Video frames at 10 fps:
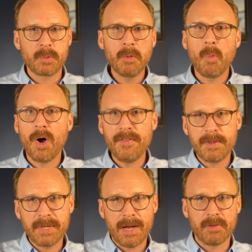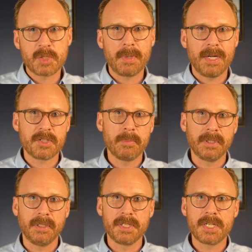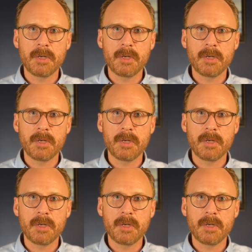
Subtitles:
We want them to have responsibility.